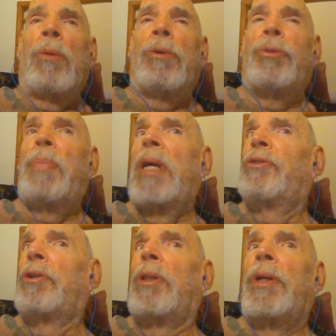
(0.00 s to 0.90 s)
which
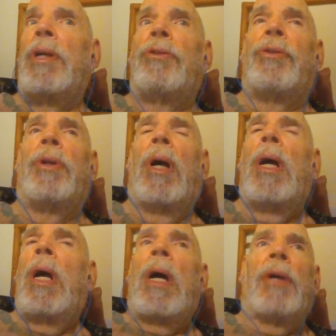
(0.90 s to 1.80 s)
basically is an, a, uh,
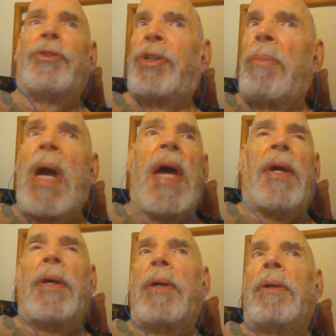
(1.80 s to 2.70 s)
a
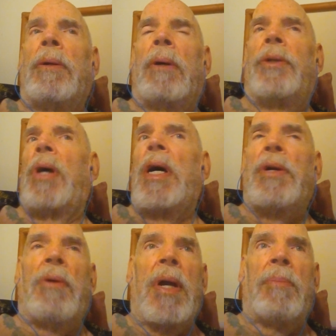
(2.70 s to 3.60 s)
schematic, a
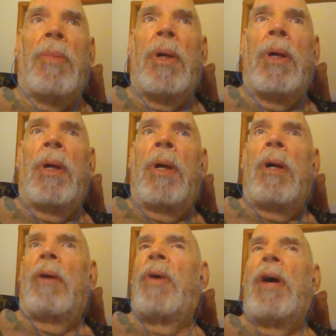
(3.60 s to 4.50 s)
diagram
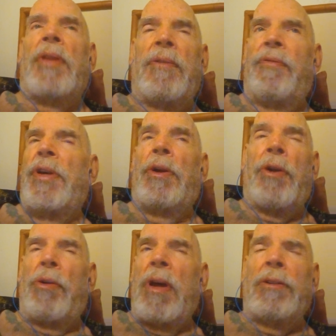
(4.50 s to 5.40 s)
of how they feed
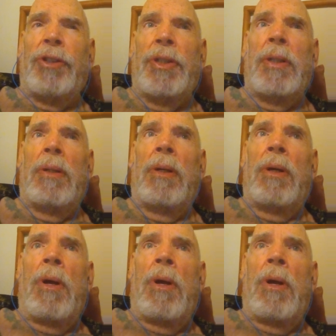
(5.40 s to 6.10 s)
on our energy,